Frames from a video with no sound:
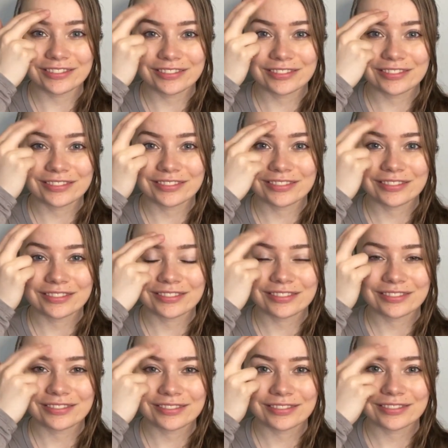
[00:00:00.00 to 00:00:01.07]

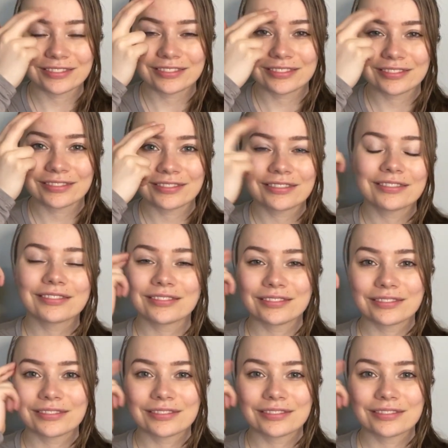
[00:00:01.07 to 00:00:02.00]
Nothing is said.